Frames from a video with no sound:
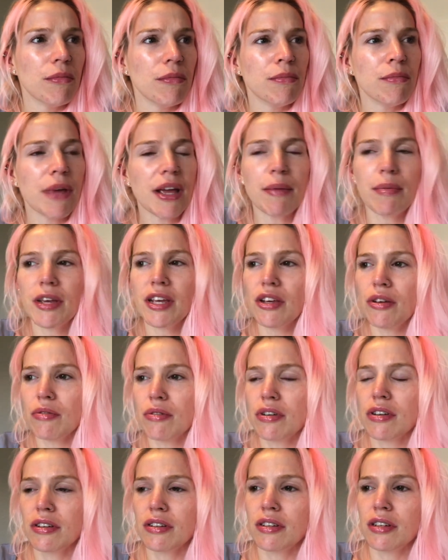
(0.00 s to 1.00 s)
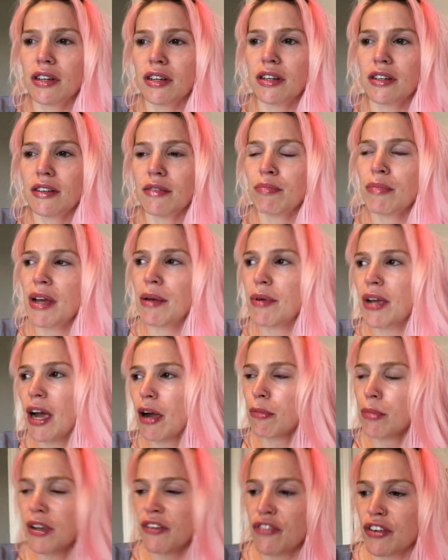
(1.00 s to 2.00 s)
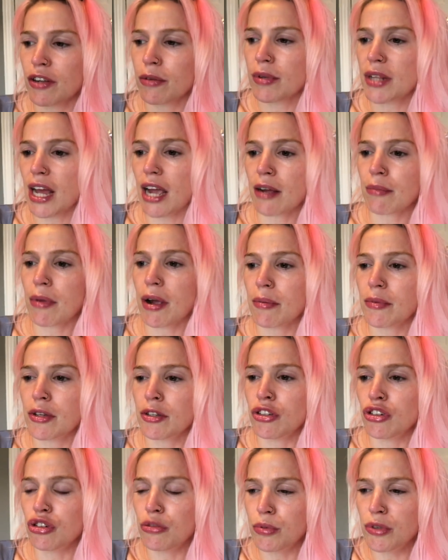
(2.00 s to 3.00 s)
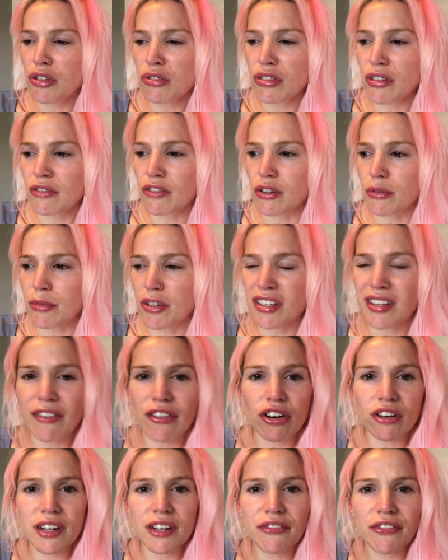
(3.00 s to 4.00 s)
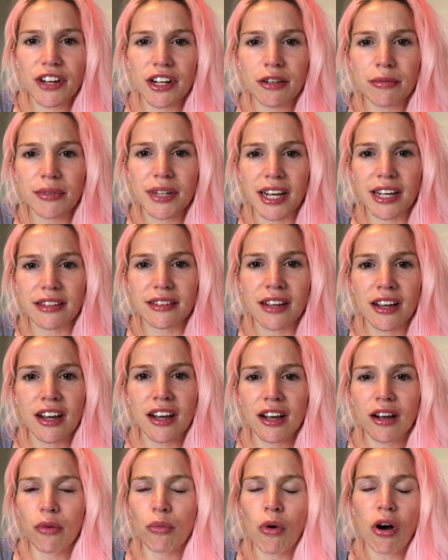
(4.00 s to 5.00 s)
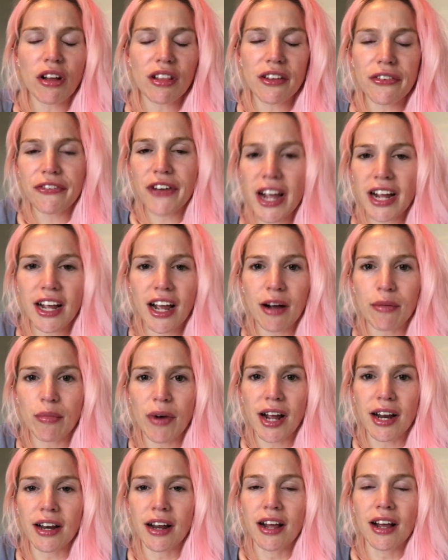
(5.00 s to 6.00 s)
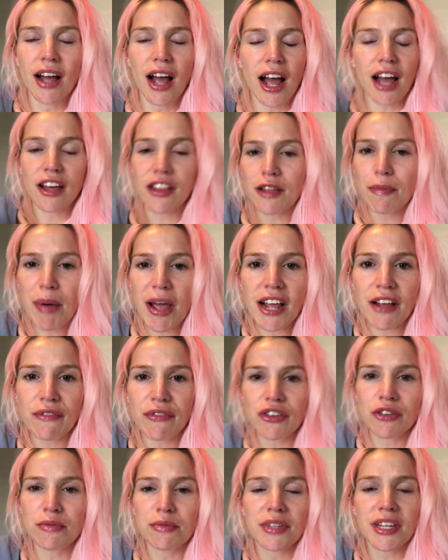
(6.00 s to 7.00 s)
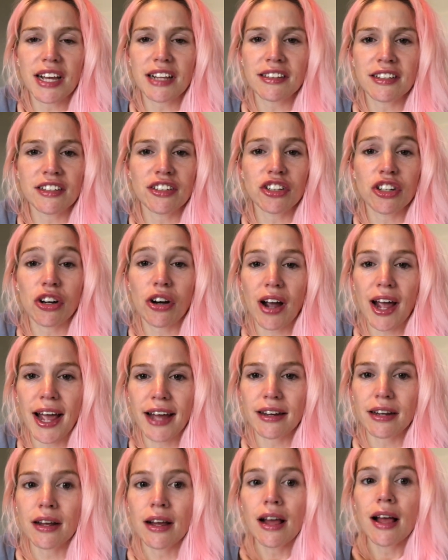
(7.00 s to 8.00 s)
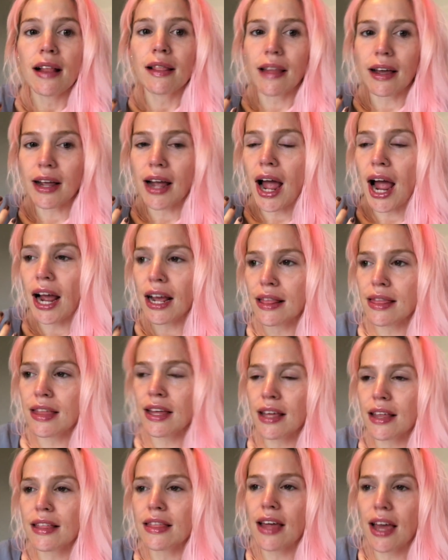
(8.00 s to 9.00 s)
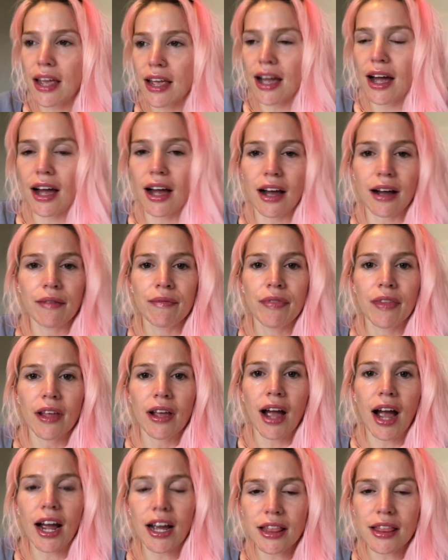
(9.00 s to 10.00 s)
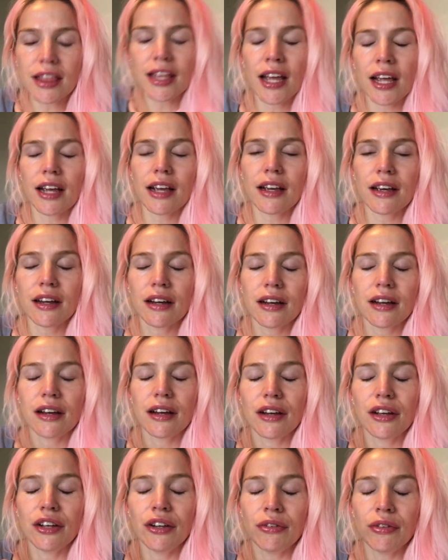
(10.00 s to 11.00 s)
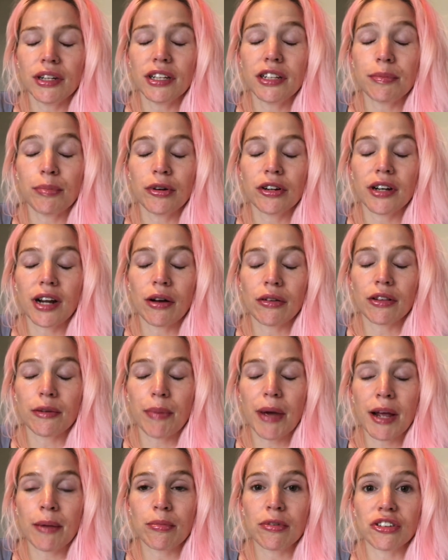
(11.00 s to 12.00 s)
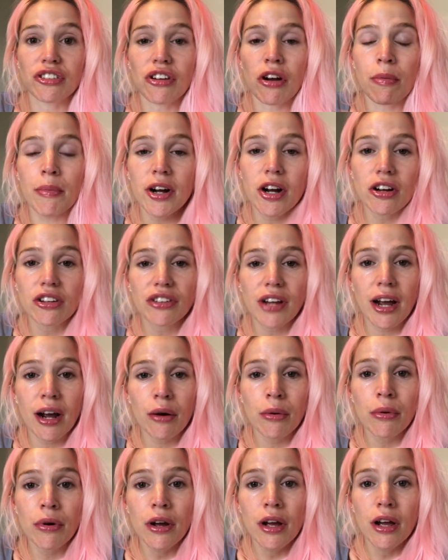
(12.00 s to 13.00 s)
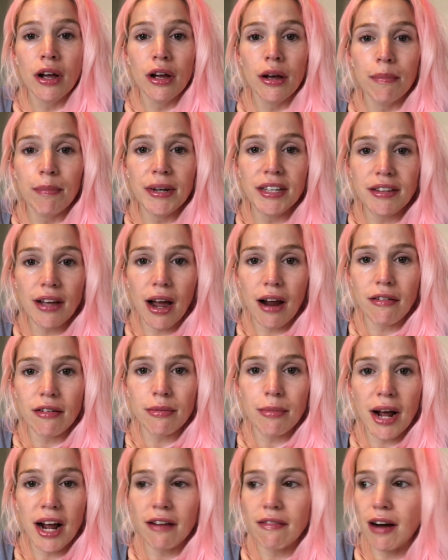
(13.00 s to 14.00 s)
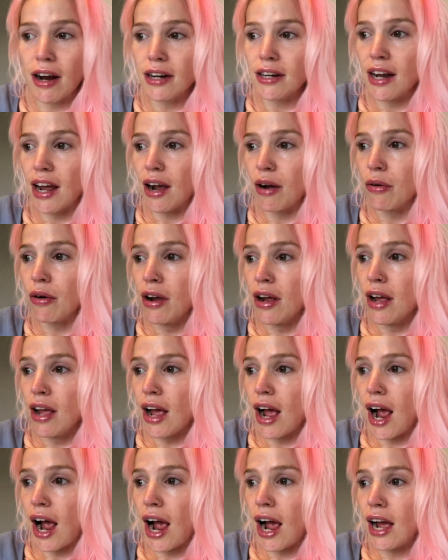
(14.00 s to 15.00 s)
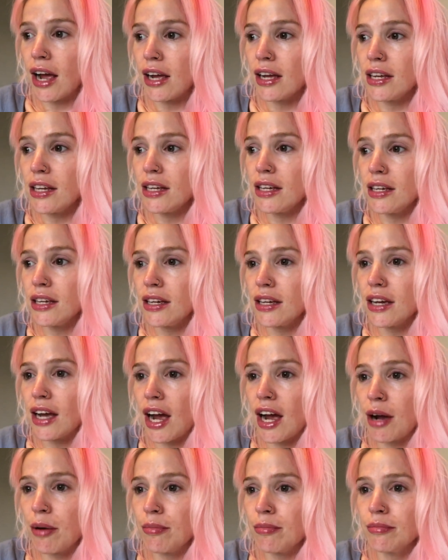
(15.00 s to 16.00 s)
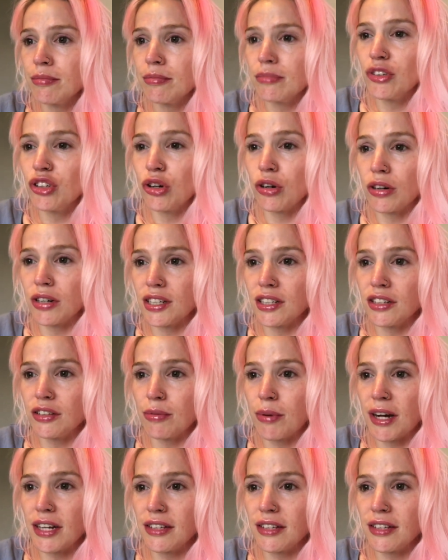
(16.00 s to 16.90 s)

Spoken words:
maybe you could maybe I'll be filming that in my new beauty room because I've already filmed it. What the feck, Anwen? Are the paint fumes getting to your head? Like, I think they are. I think you need to put down the paintbrush. Oh my gosh, how bizarre am I right now? I am talking to